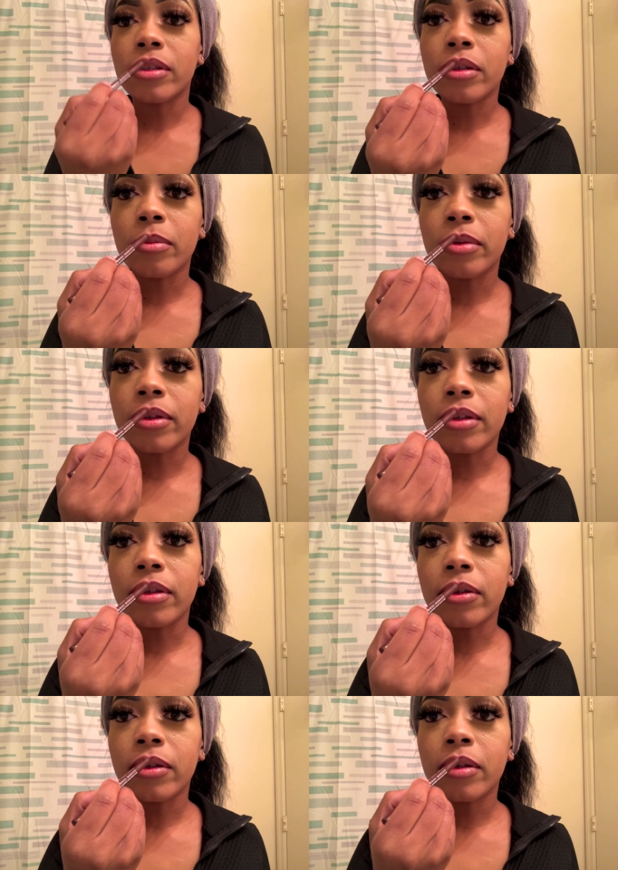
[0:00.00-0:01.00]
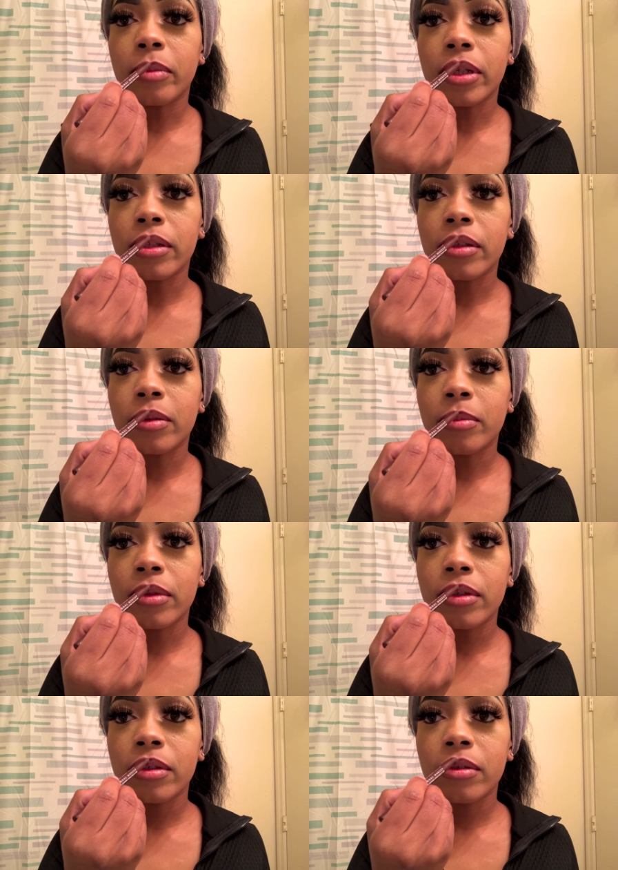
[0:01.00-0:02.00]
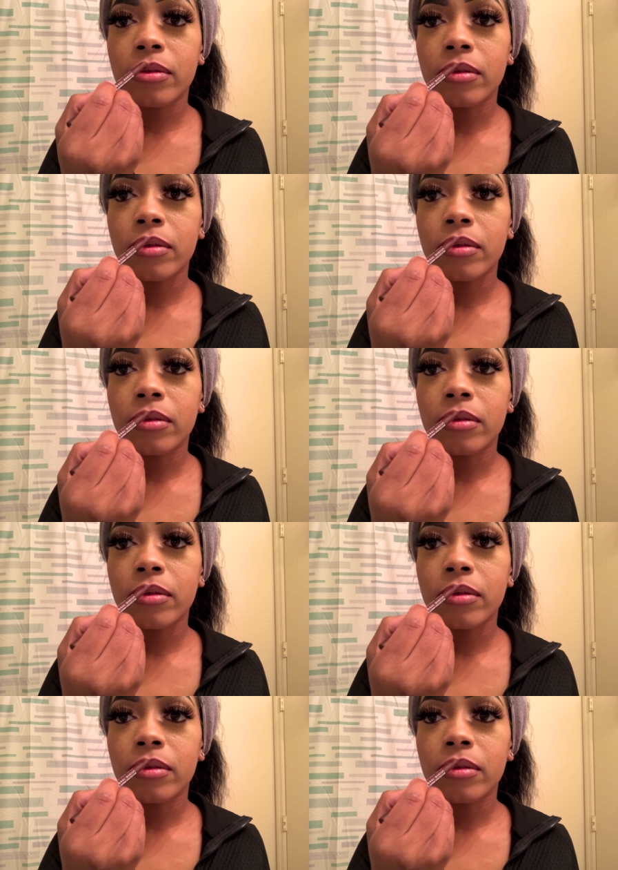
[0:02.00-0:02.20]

I put a little Carmex on, but it's good.